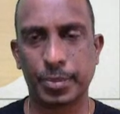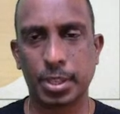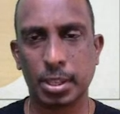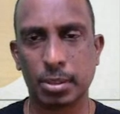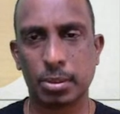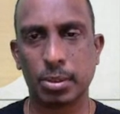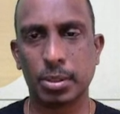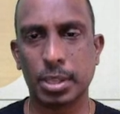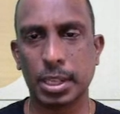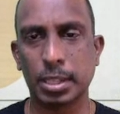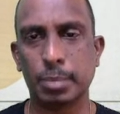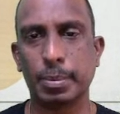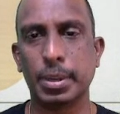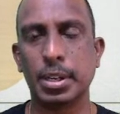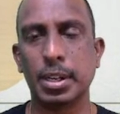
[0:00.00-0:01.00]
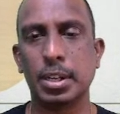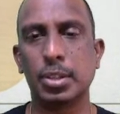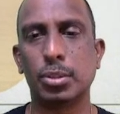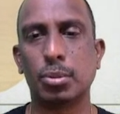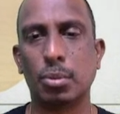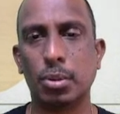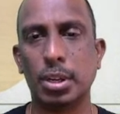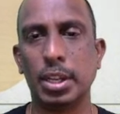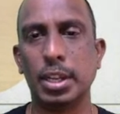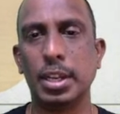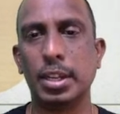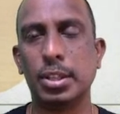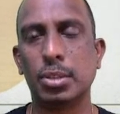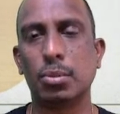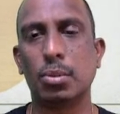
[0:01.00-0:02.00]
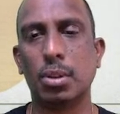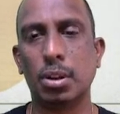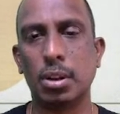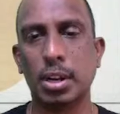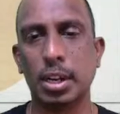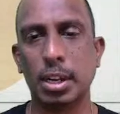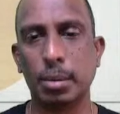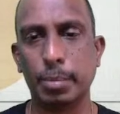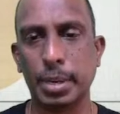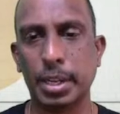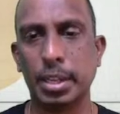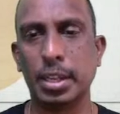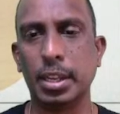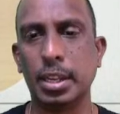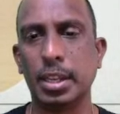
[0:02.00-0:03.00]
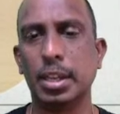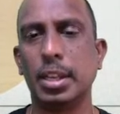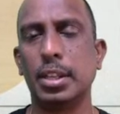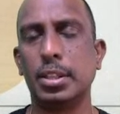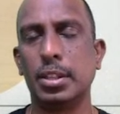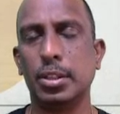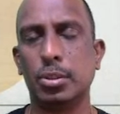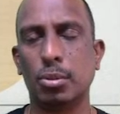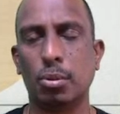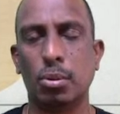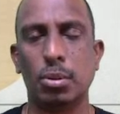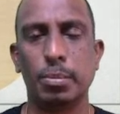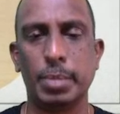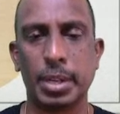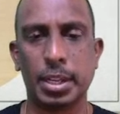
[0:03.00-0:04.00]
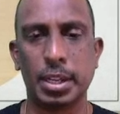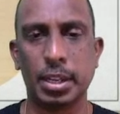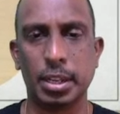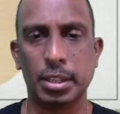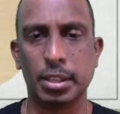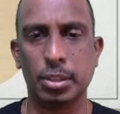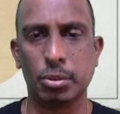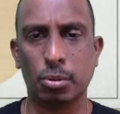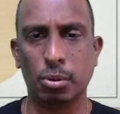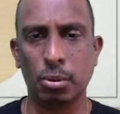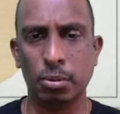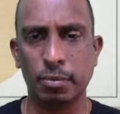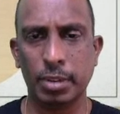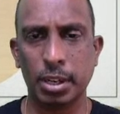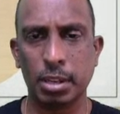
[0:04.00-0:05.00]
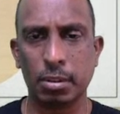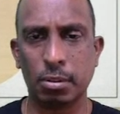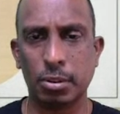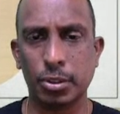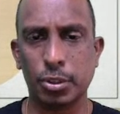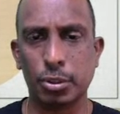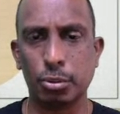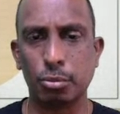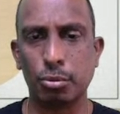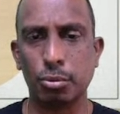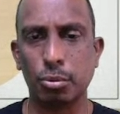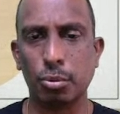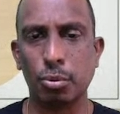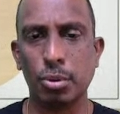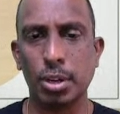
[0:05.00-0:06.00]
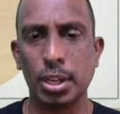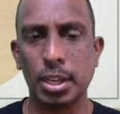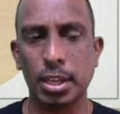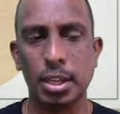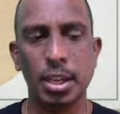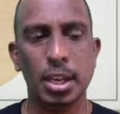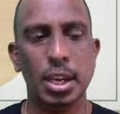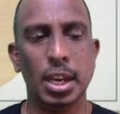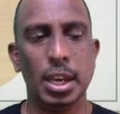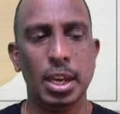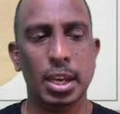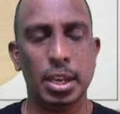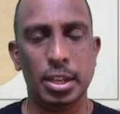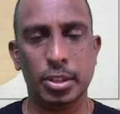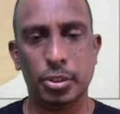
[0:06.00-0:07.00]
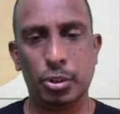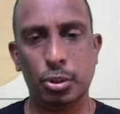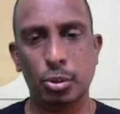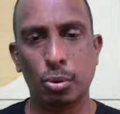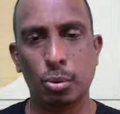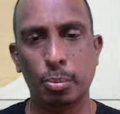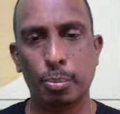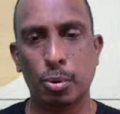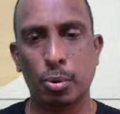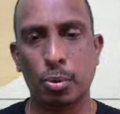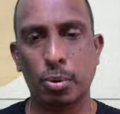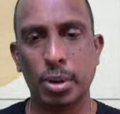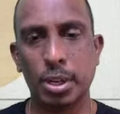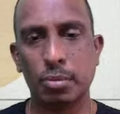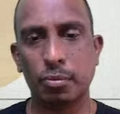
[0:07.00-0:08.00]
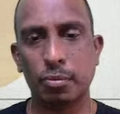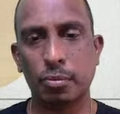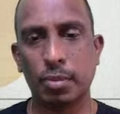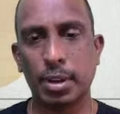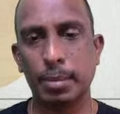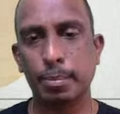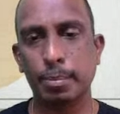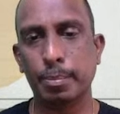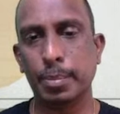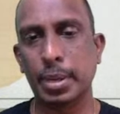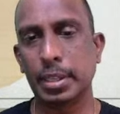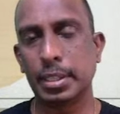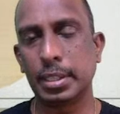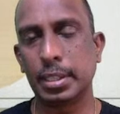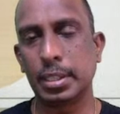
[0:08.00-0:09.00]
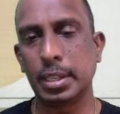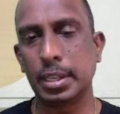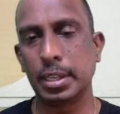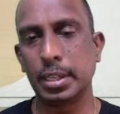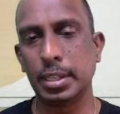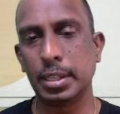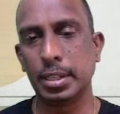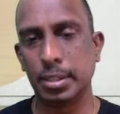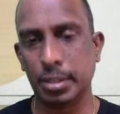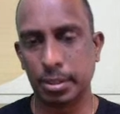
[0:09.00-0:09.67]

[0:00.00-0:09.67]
So suspended solids, colloidal materials, dissolved materials, these all will constitute only 0.1%.